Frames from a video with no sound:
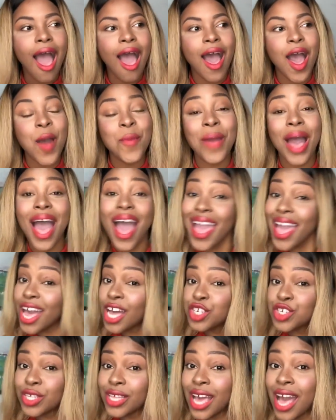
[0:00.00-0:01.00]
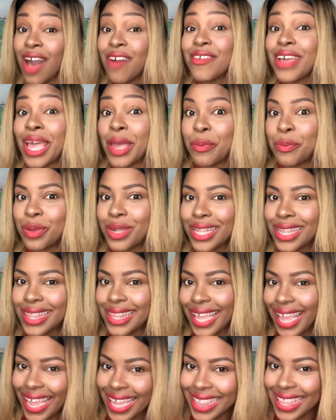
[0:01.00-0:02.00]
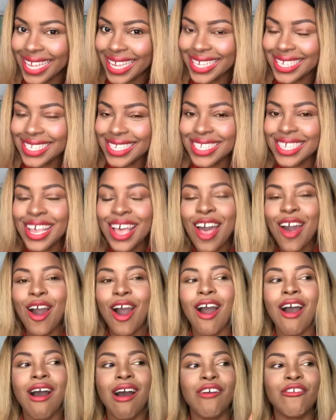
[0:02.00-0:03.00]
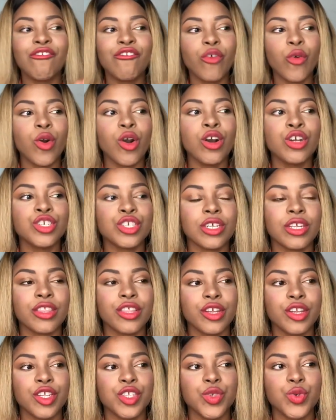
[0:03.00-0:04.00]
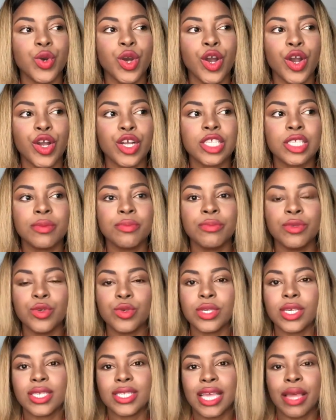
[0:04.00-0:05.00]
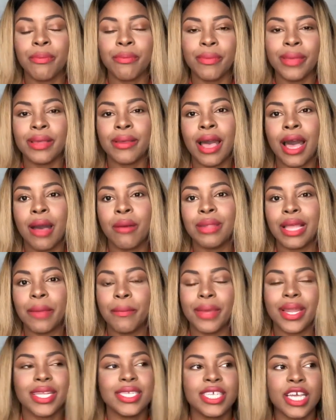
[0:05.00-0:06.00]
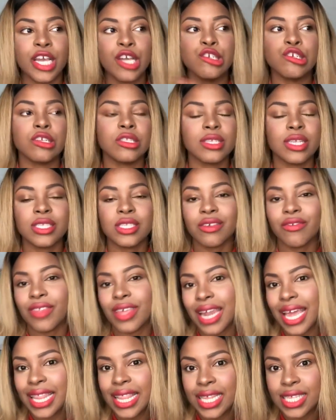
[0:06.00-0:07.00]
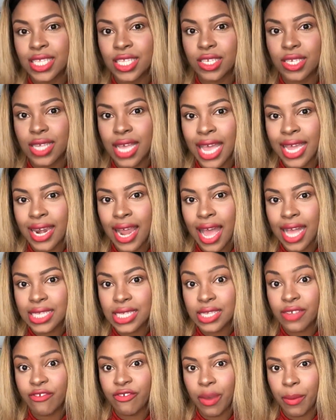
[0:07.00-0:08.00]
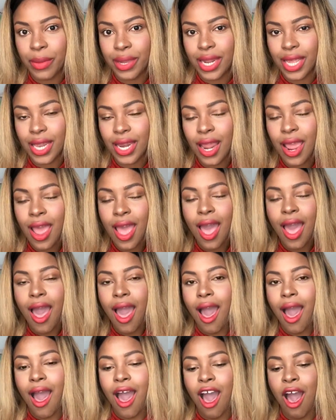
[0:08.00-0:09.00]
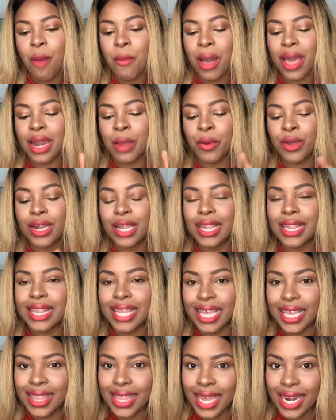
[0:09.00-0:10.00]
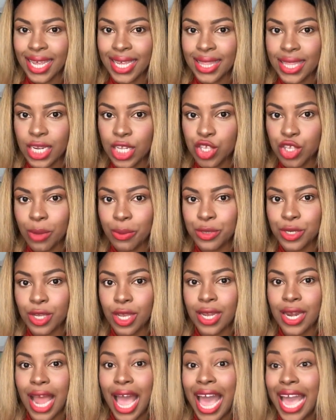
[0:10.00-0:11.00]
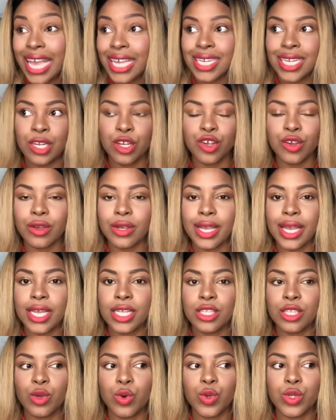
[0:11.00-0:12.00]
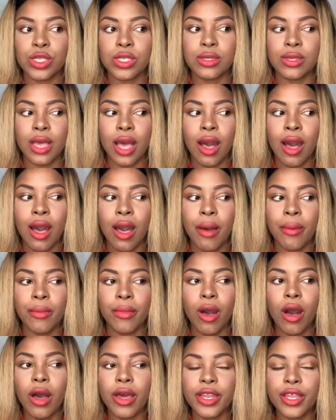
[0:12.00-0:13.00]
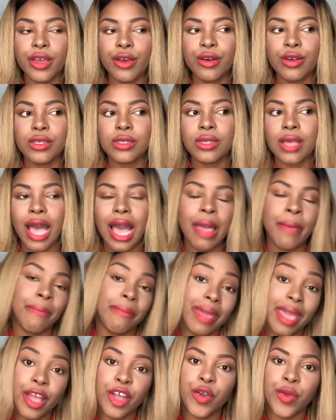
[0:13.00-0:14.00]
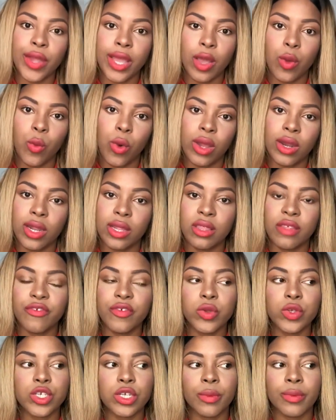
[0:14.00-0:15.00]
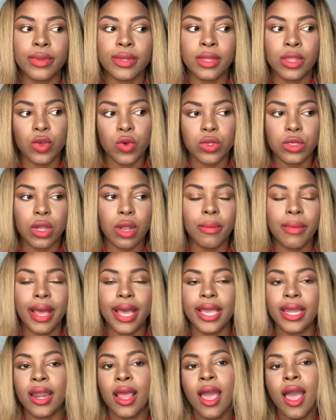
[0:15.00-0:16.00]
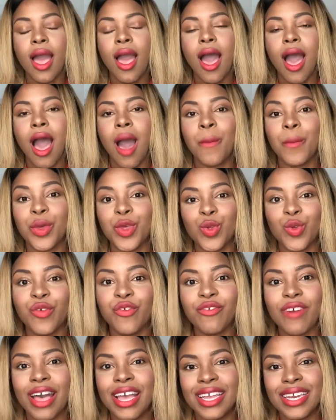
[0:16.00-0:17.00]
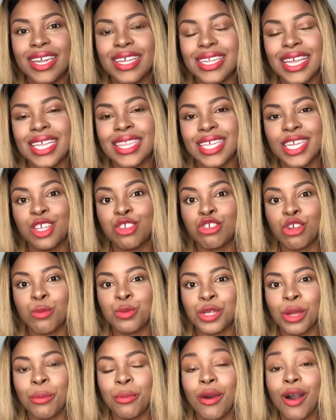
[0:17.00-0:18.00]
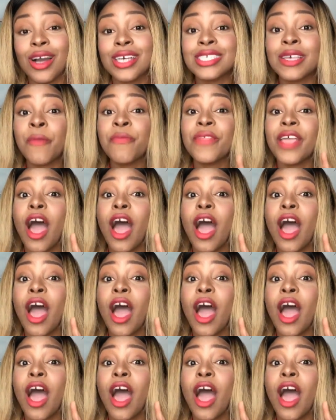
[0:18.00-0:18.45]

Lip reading: I actually have a playlist of 432 hertz music, that like meditations and stuff that I listen to enhance the feminine, and I'm gonna link that in the description. I didn't create those audios. I may create one in the future, but those aren't mine. But you'll find it in the description box.